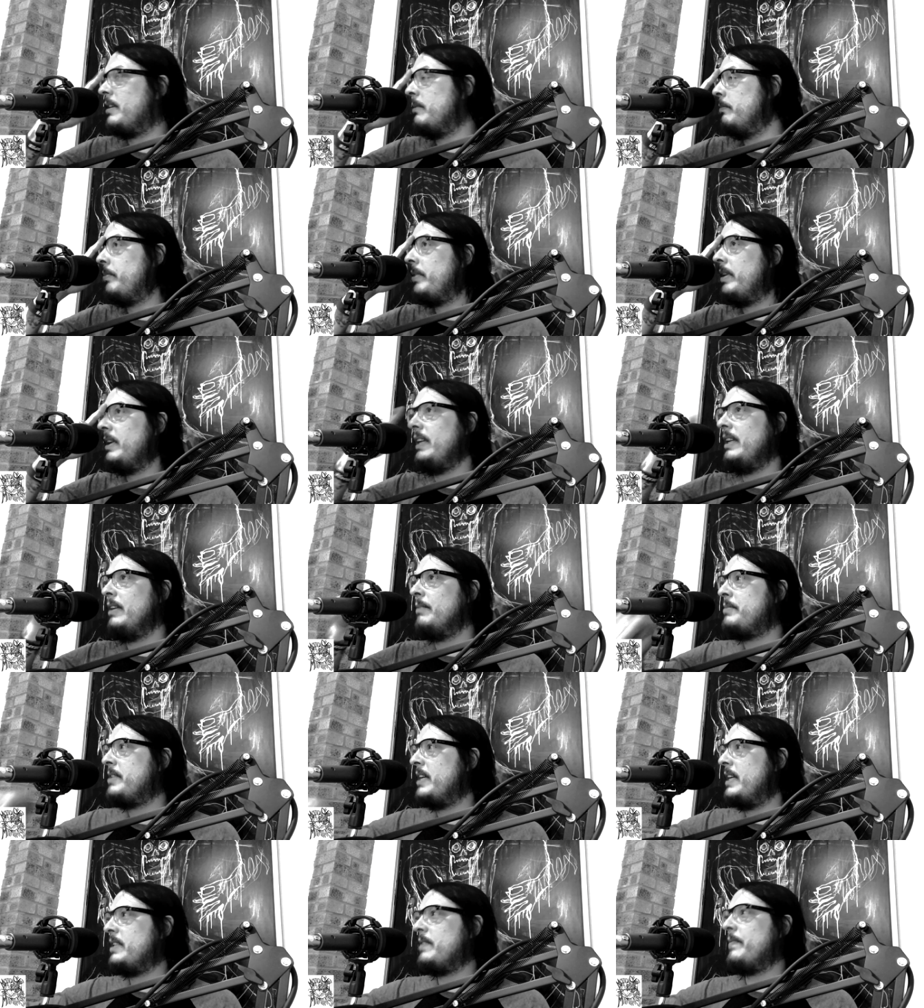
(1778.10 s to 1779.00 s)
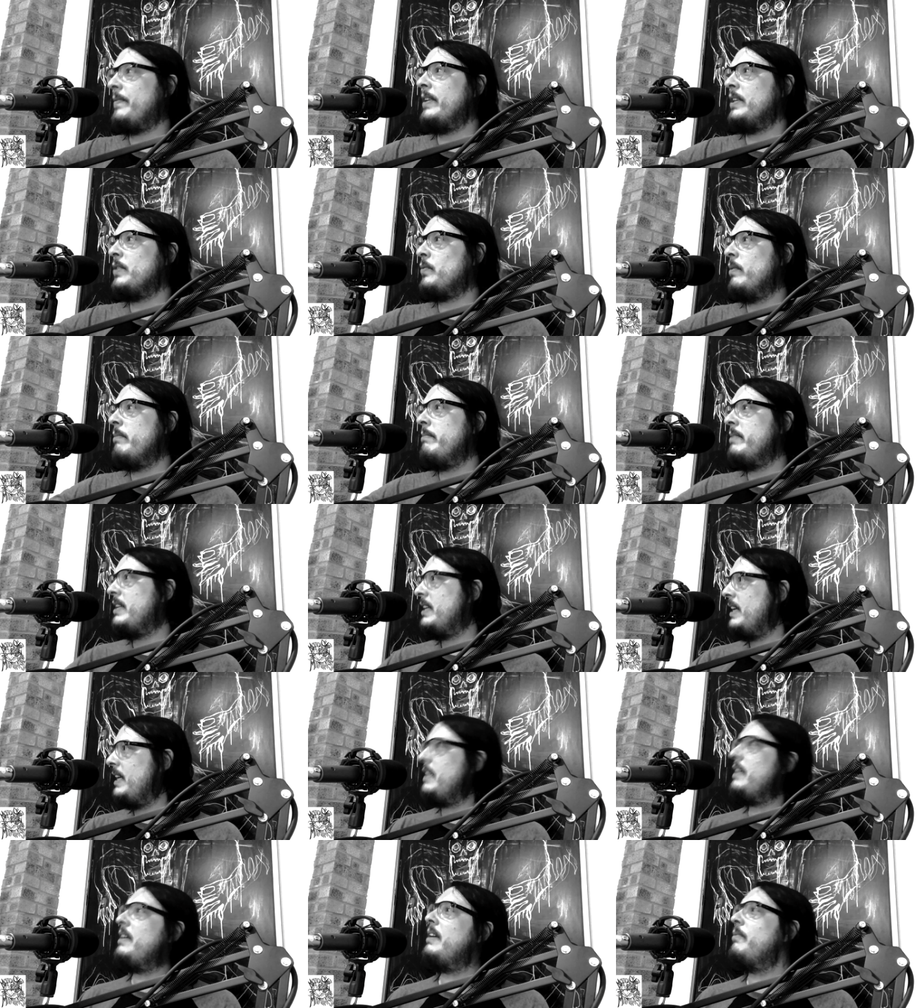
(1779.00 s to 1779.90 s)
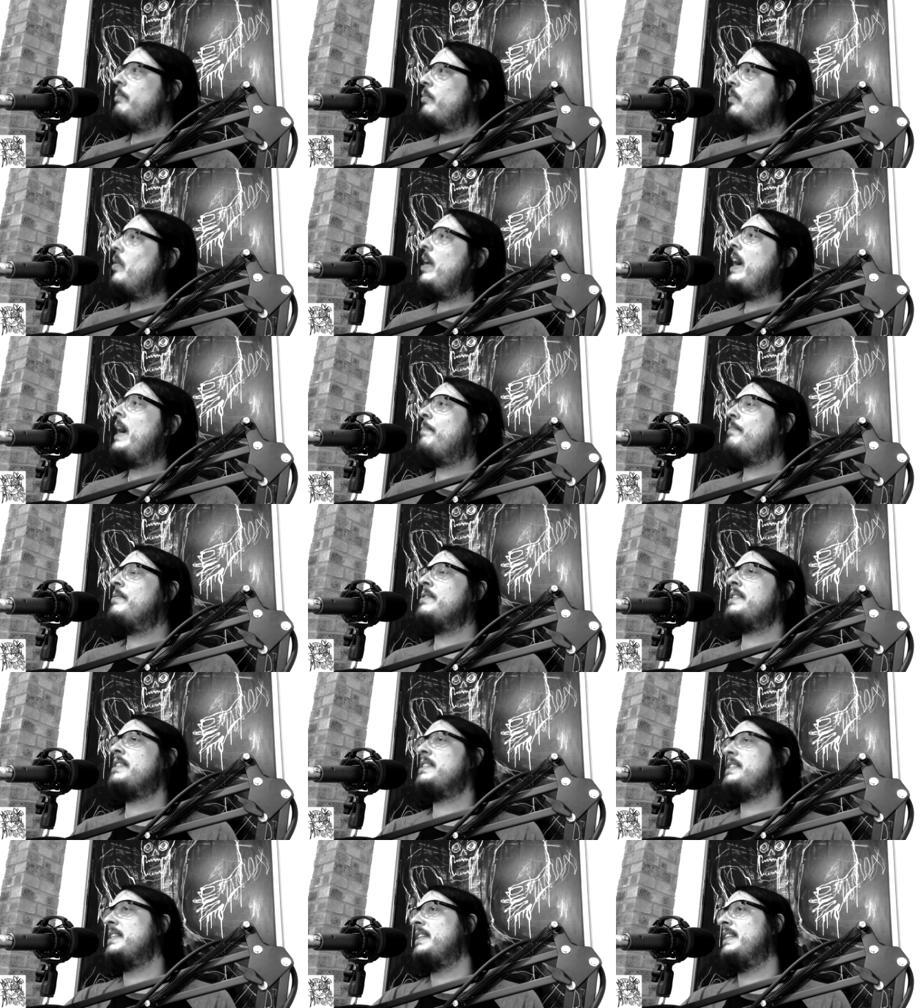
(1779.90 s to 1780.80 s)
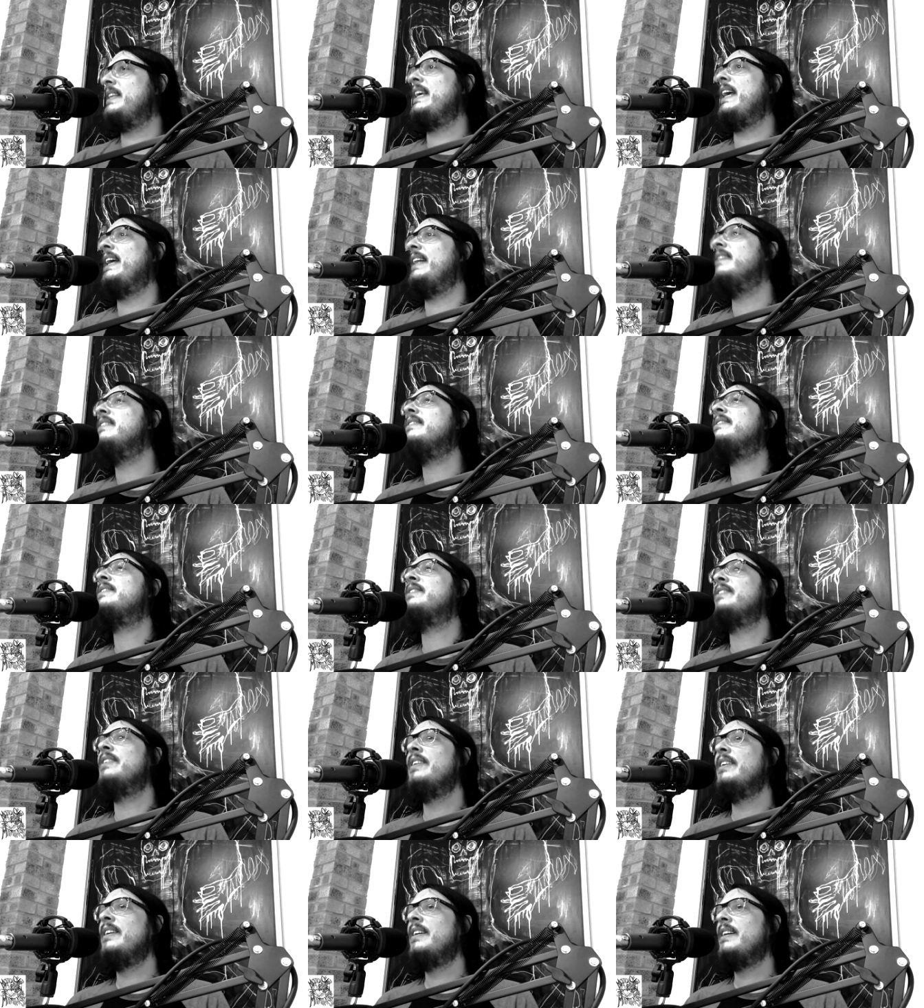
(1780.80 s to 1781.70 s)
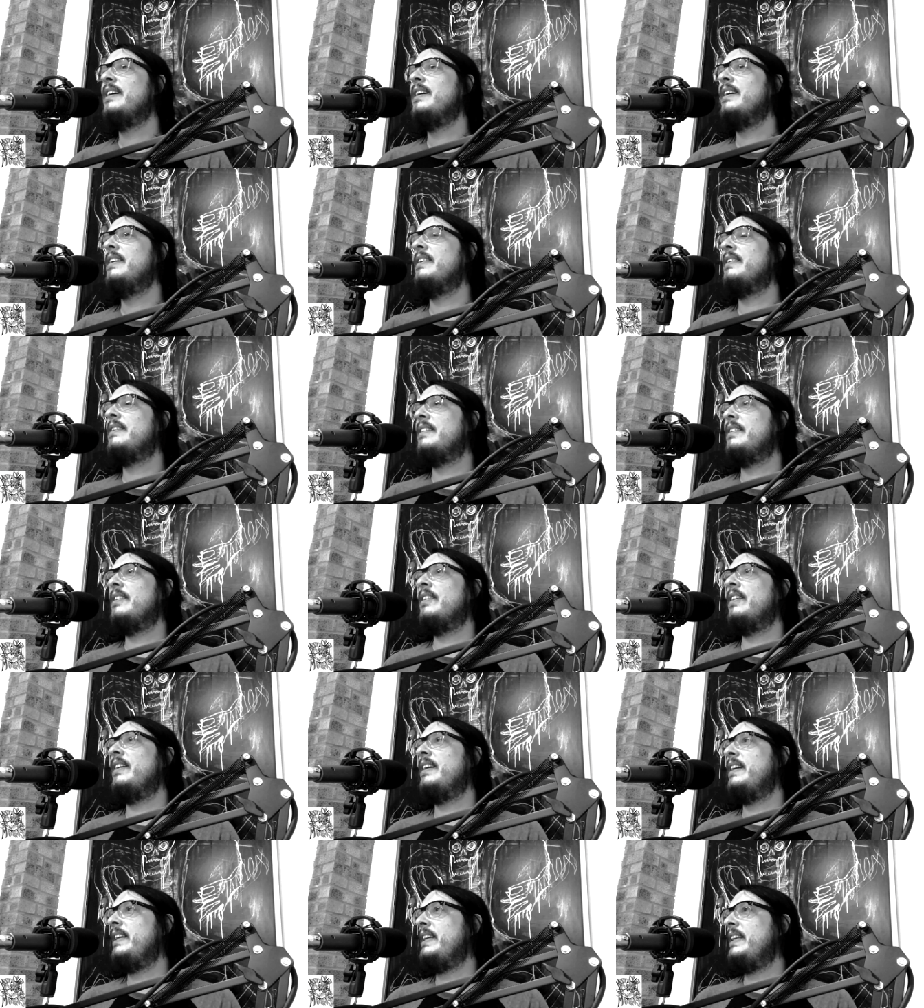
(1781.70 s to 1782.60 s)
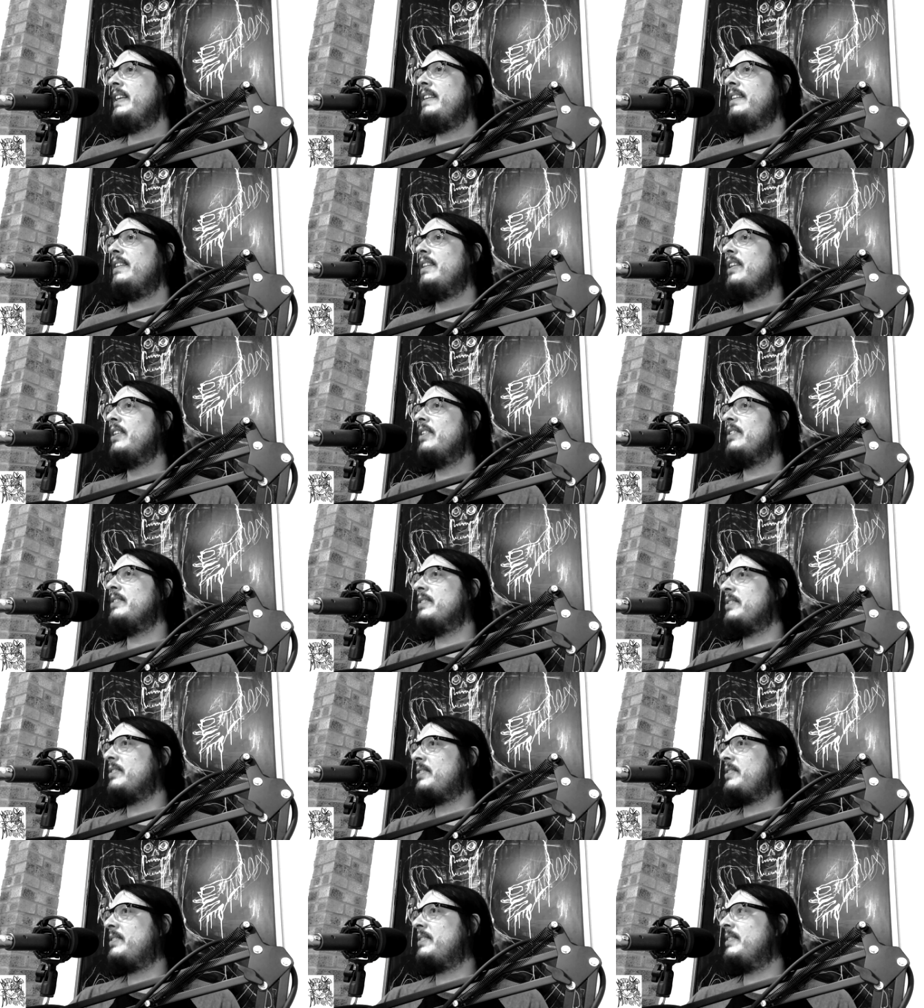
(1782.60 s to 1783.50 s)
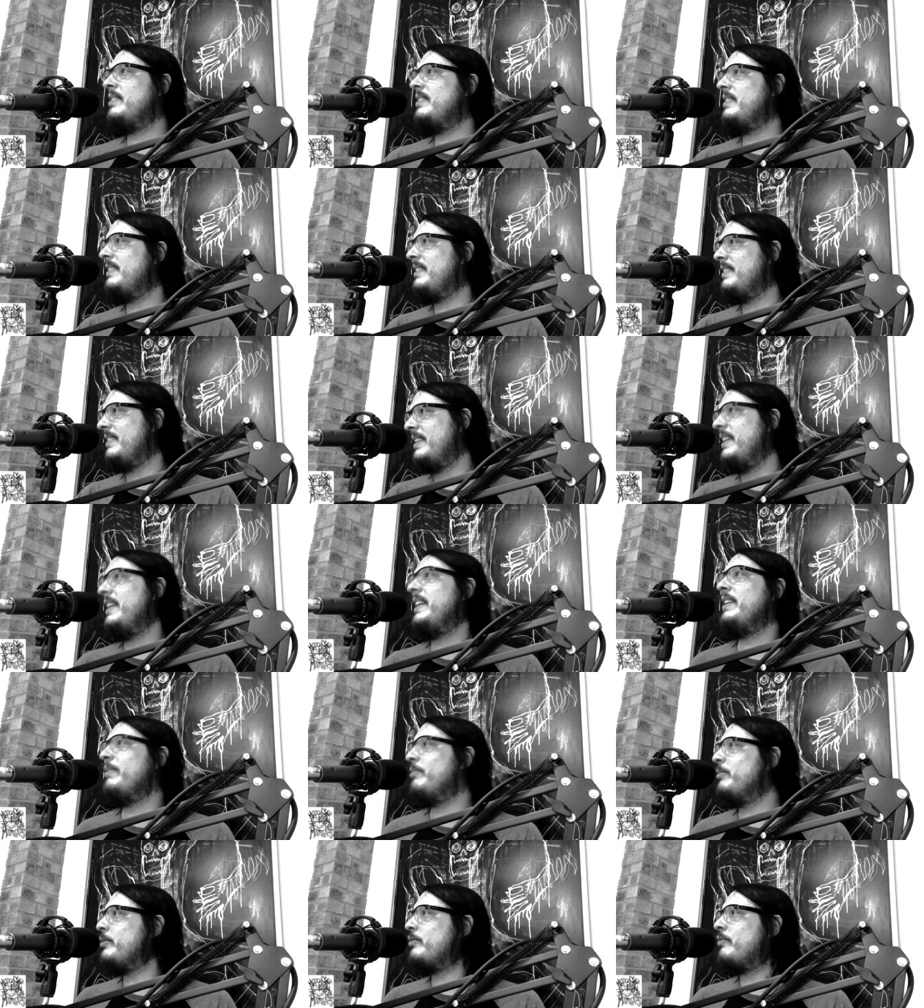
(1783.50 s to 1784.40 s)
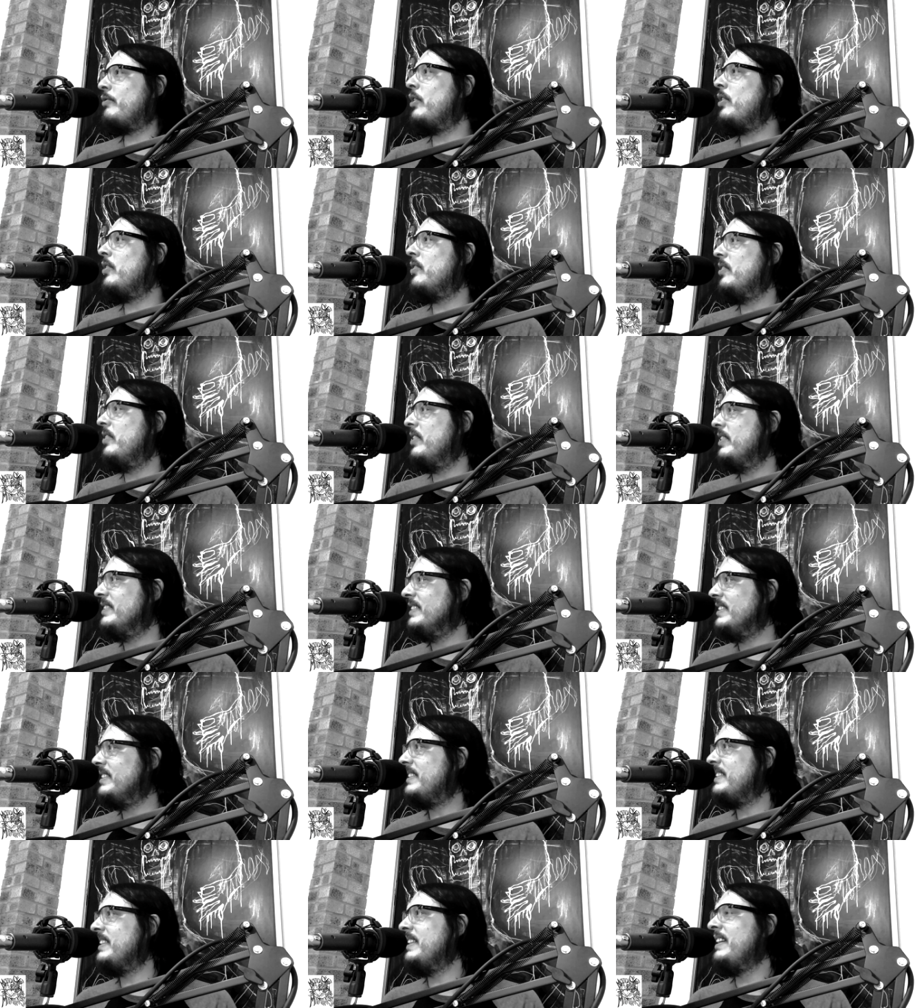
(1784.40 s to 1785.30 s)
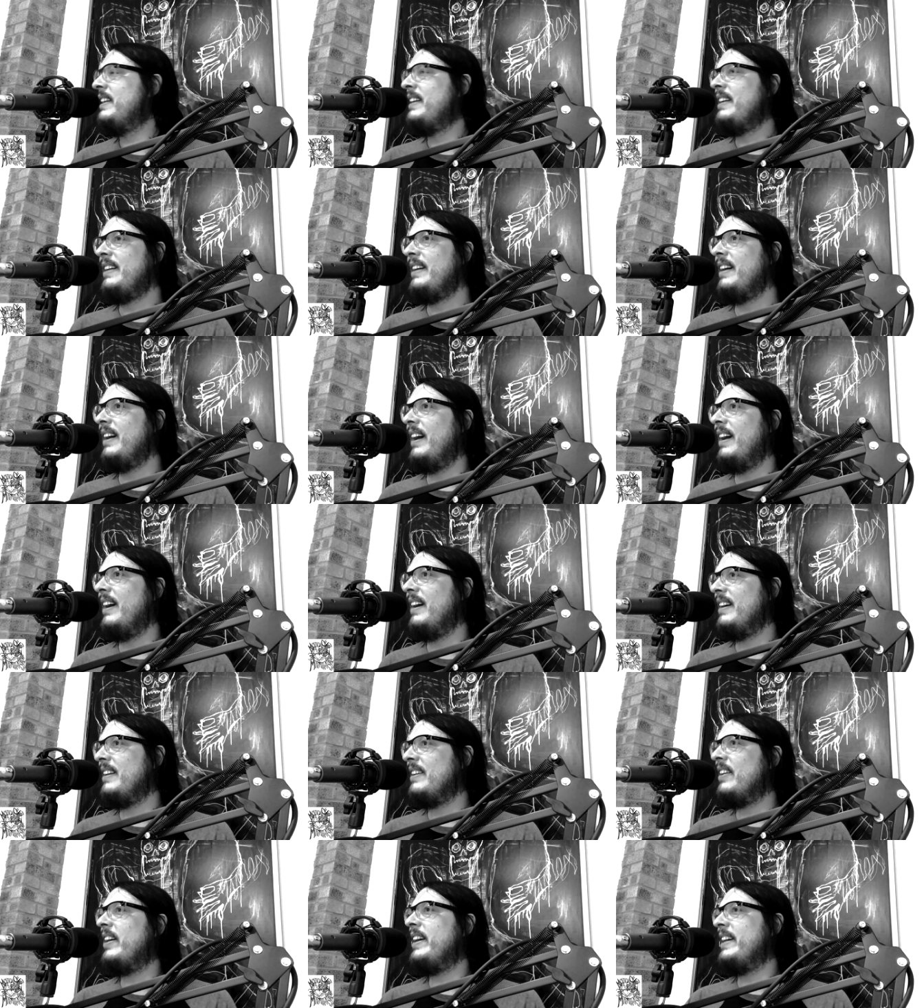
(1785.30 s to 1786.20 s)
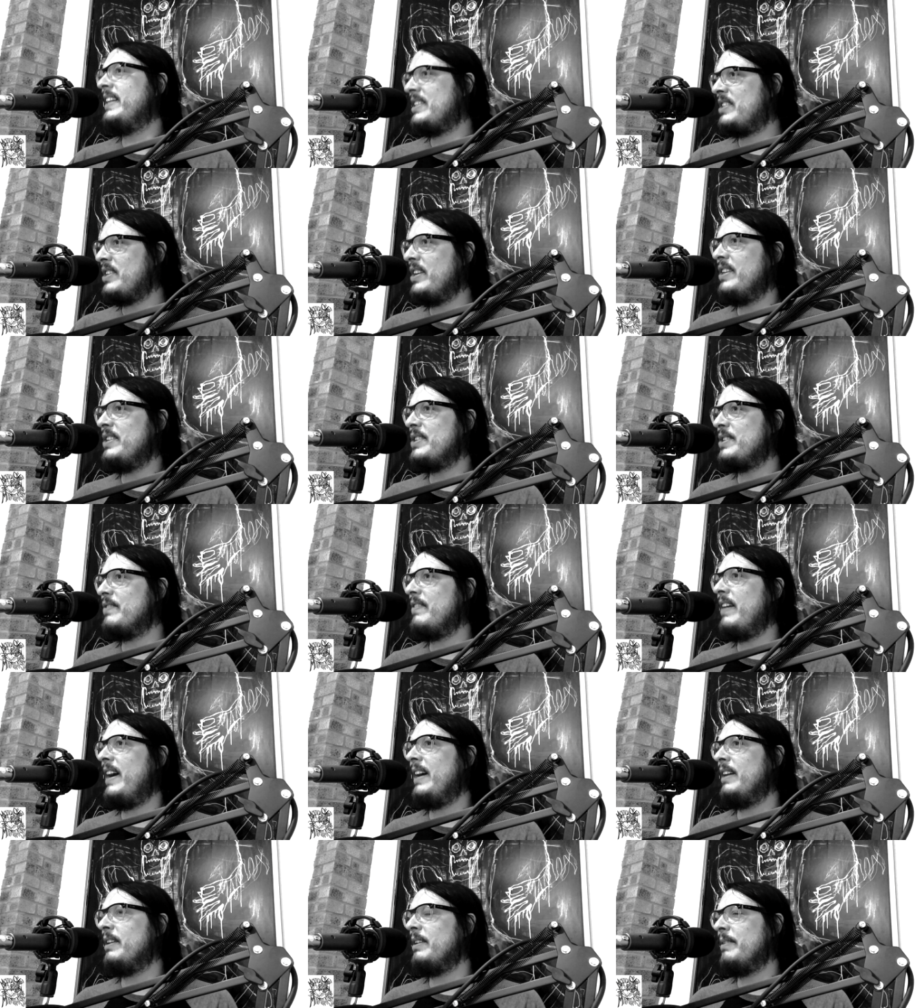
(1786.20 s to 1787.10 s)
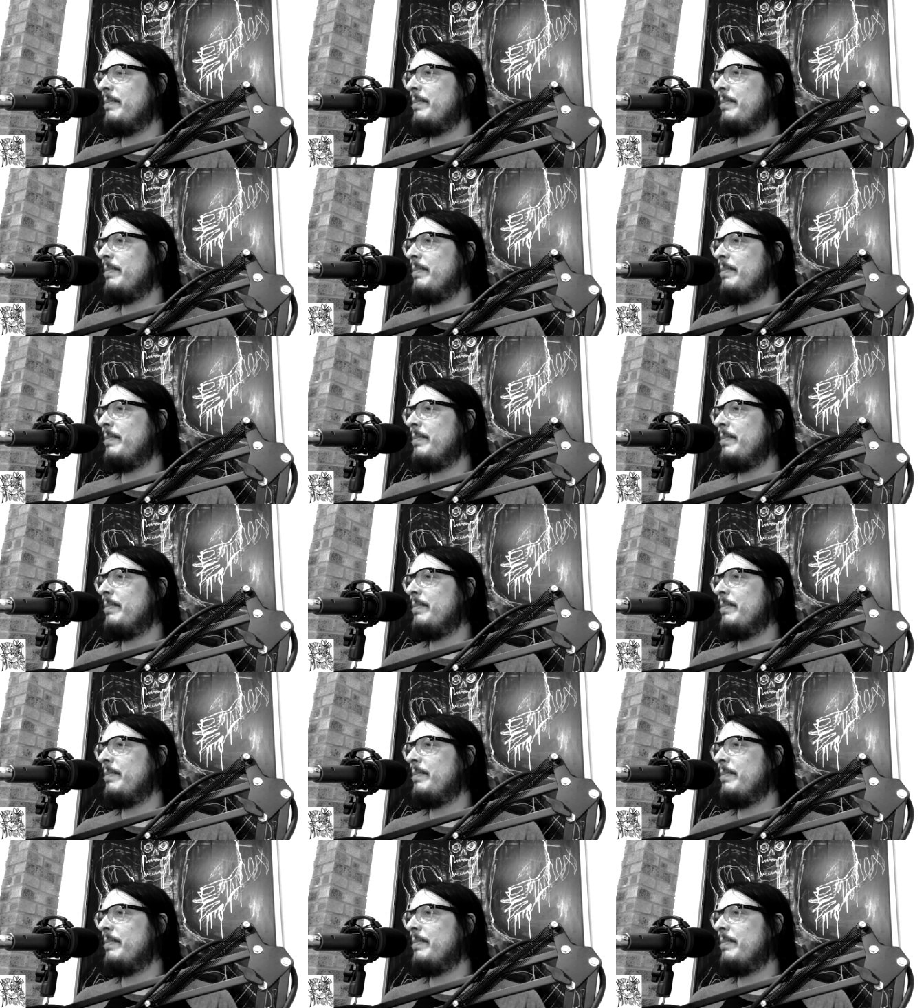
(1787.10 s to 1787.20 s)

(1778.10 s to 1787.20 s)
completely objectifies women. And what happens is at the end, like, he learns that it was wrong, and like, it turns around.